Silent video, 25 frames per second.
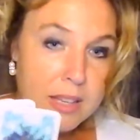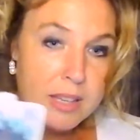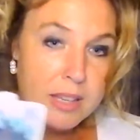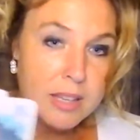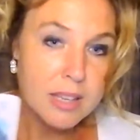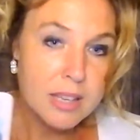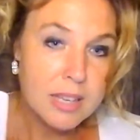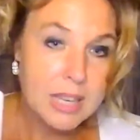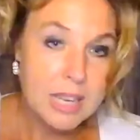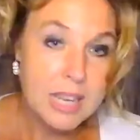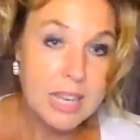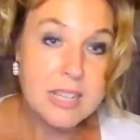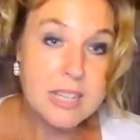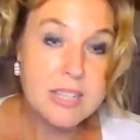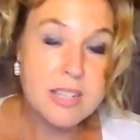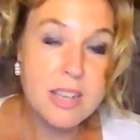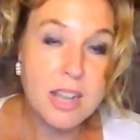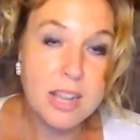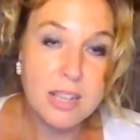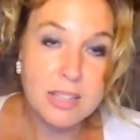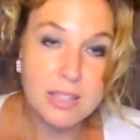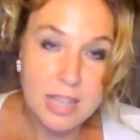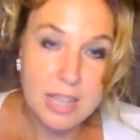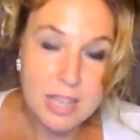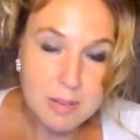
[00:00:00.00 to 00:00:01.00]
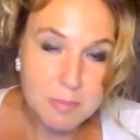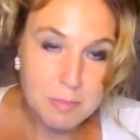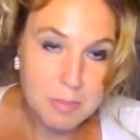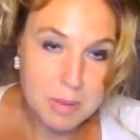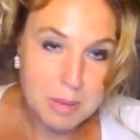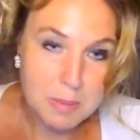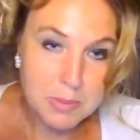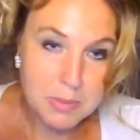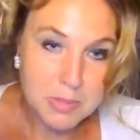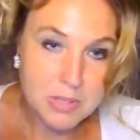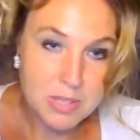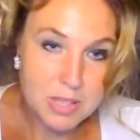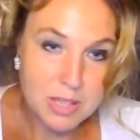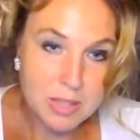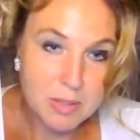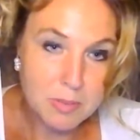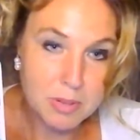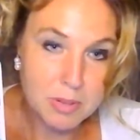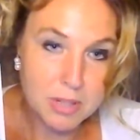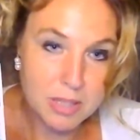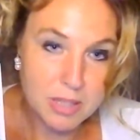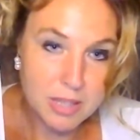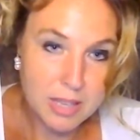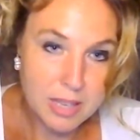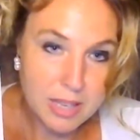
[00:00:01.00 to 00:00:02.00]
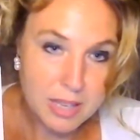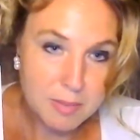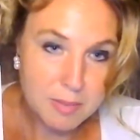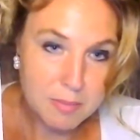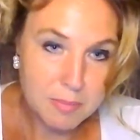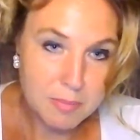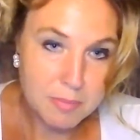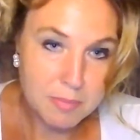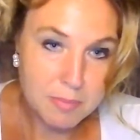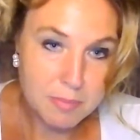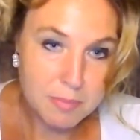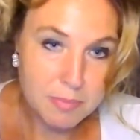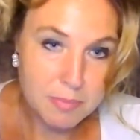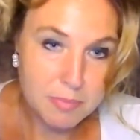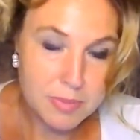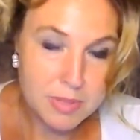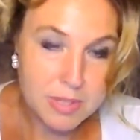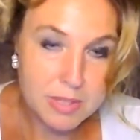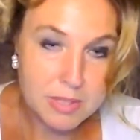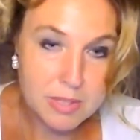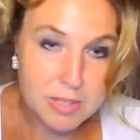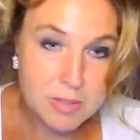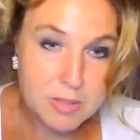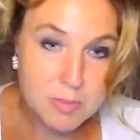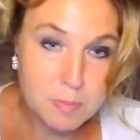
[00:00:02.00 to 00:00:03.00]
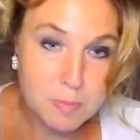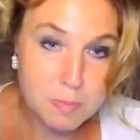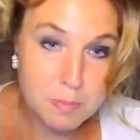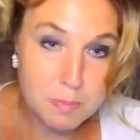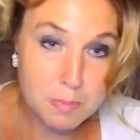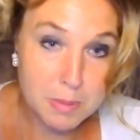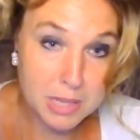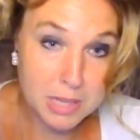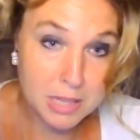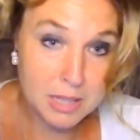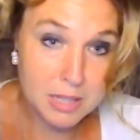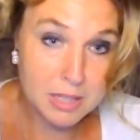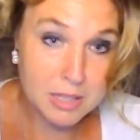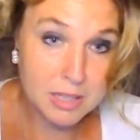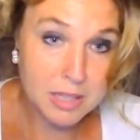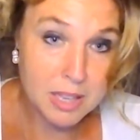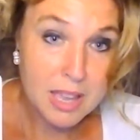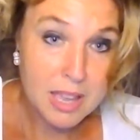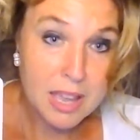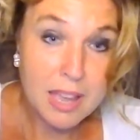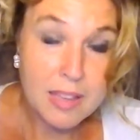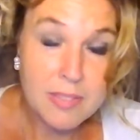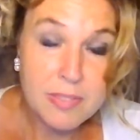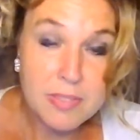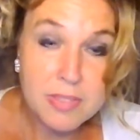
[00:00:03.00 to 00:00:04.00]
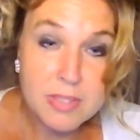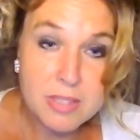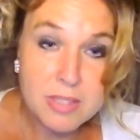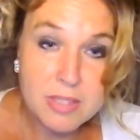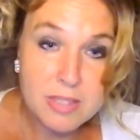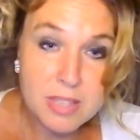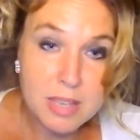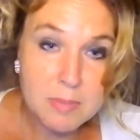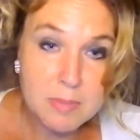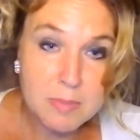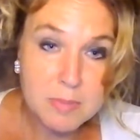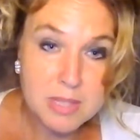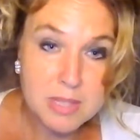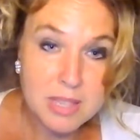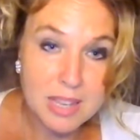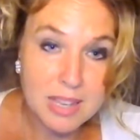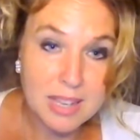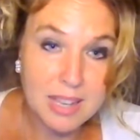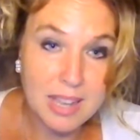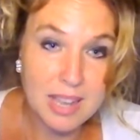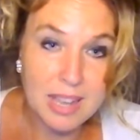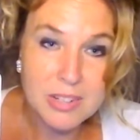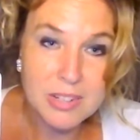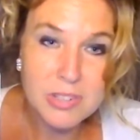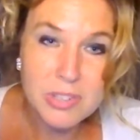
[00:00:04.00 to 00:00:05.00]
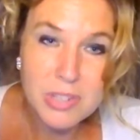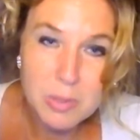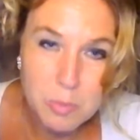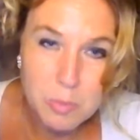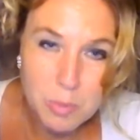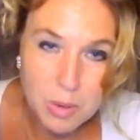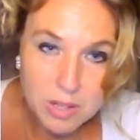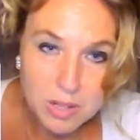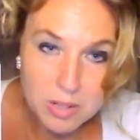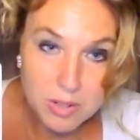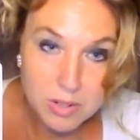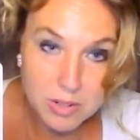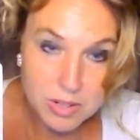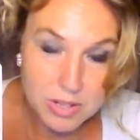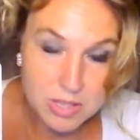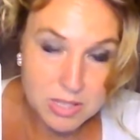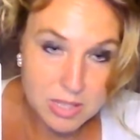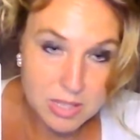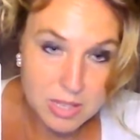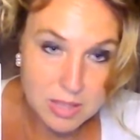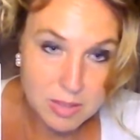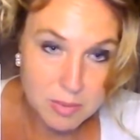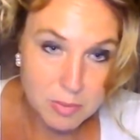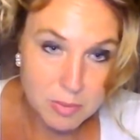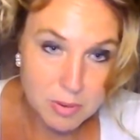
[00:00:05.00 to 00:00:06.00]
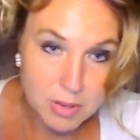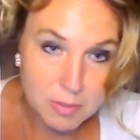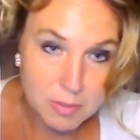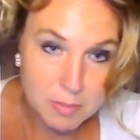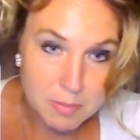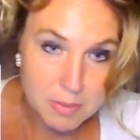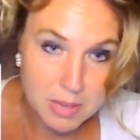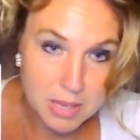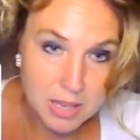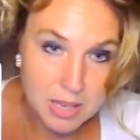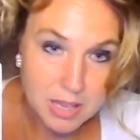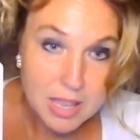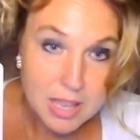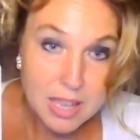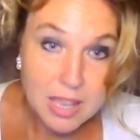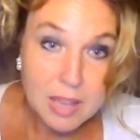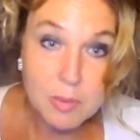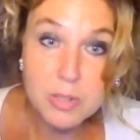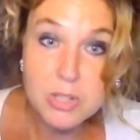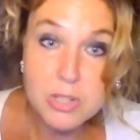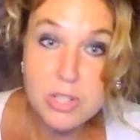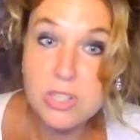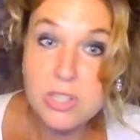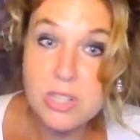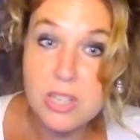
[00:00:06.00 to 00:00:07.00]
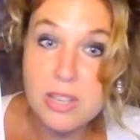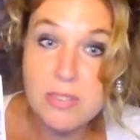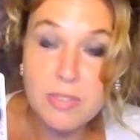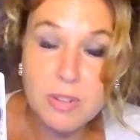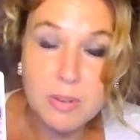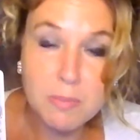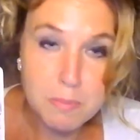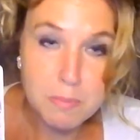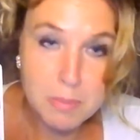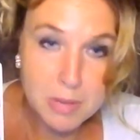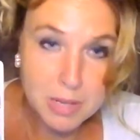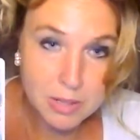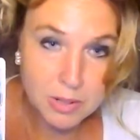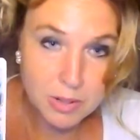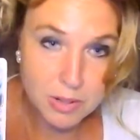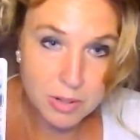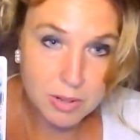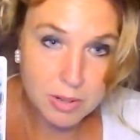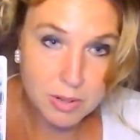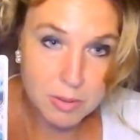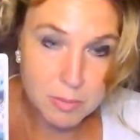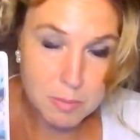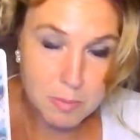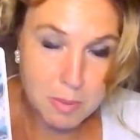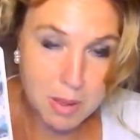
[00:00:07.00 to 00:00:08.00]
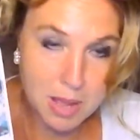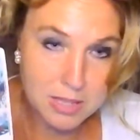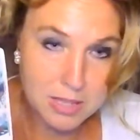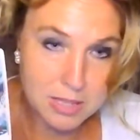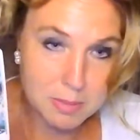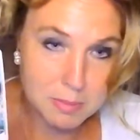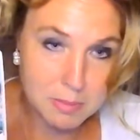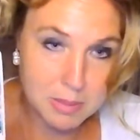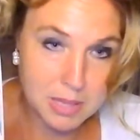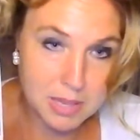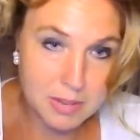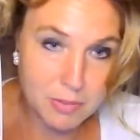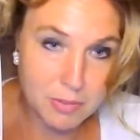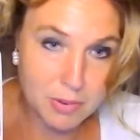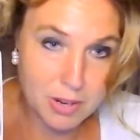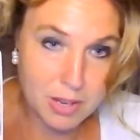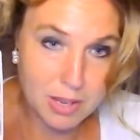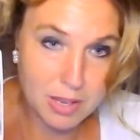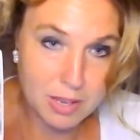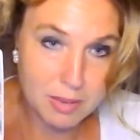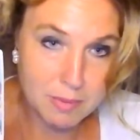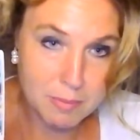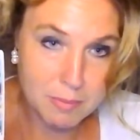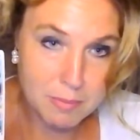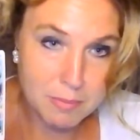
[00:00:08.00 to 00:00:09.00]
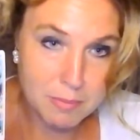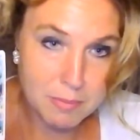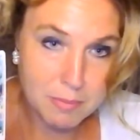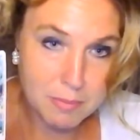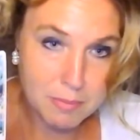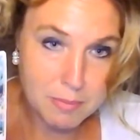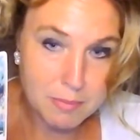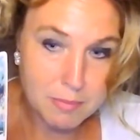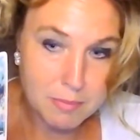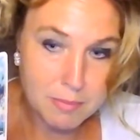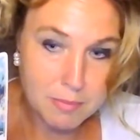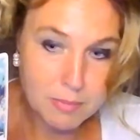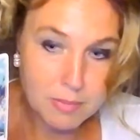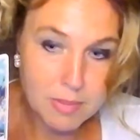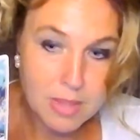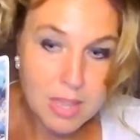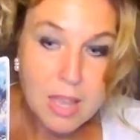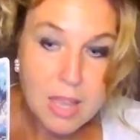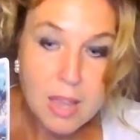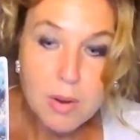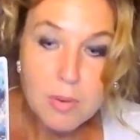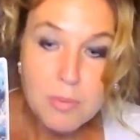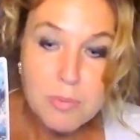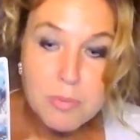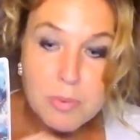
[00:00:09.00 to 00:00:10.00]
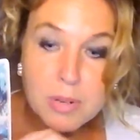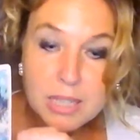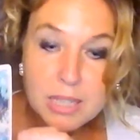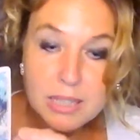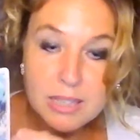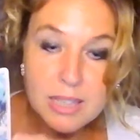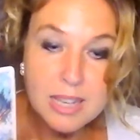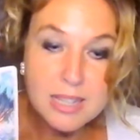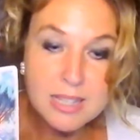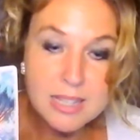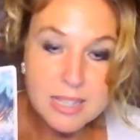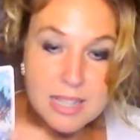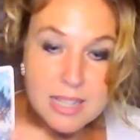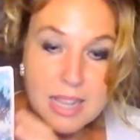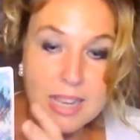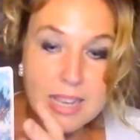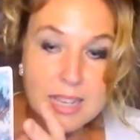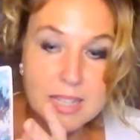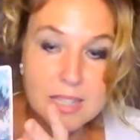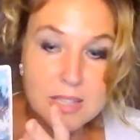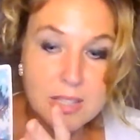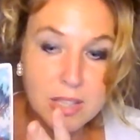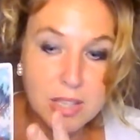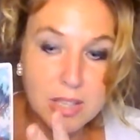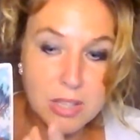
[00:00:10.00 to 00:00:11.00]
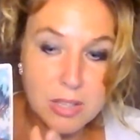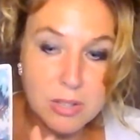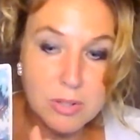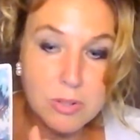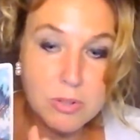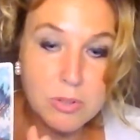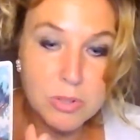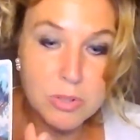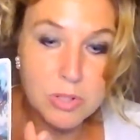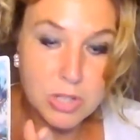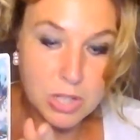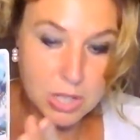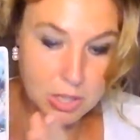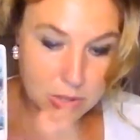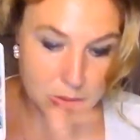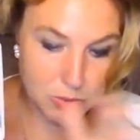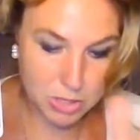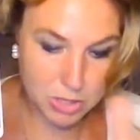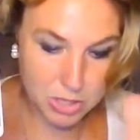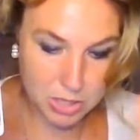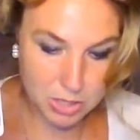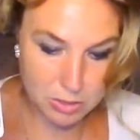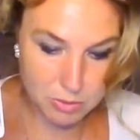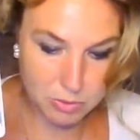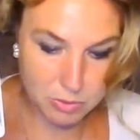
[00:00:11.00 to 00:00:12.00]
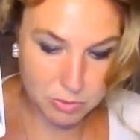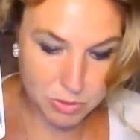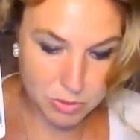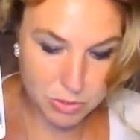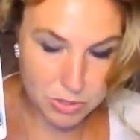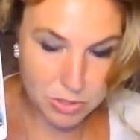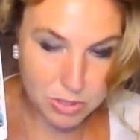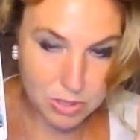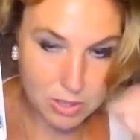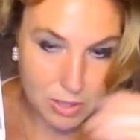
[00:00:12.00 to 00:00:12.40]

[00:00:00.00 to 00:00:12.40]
He does not let people see the real him. This is big. And this is him saying, I actually want her to see the real me, which is even bigger possibly for him. Realizing that is huge, huge, huge.